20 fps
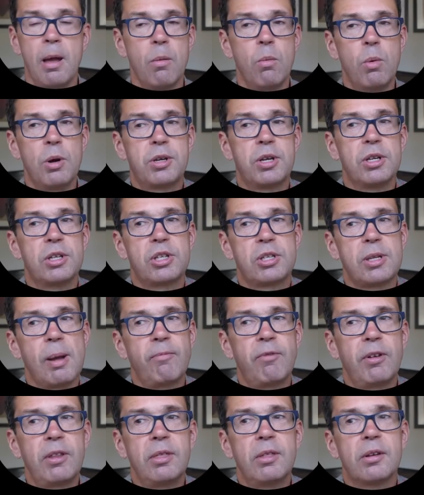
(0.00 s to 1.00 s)
which is
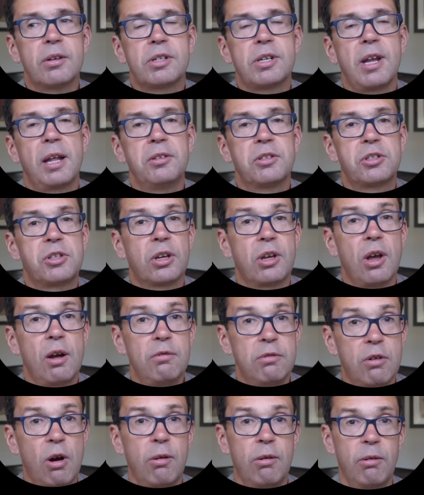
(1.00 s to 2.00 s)
something that tends to go
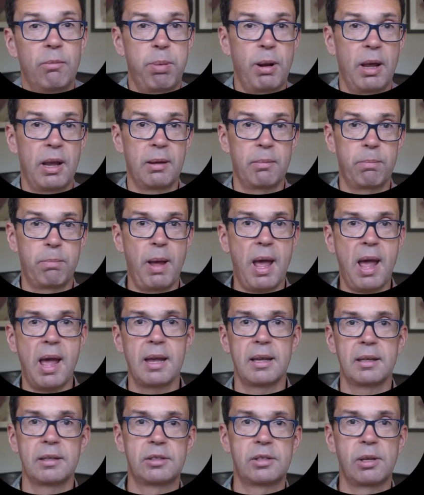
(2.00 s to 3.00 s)
wrong playing
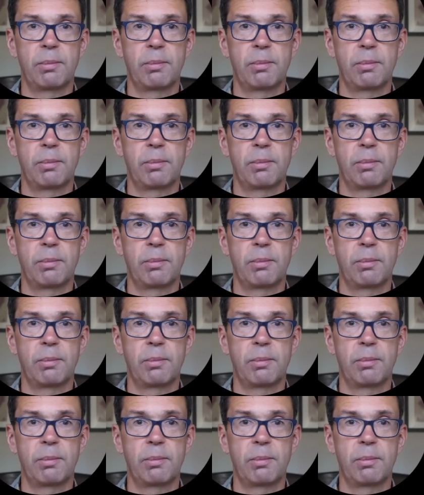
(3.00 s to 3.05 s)
pairs.